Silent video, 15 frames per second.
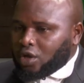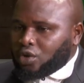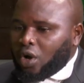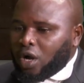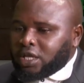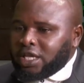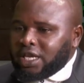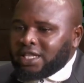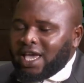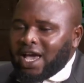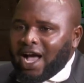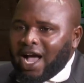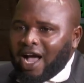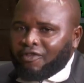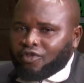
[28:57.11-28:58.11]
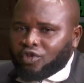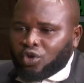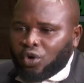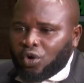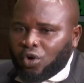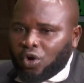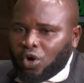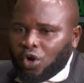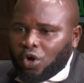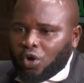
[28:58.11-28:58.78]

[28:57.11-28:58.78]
Thirdly, they have to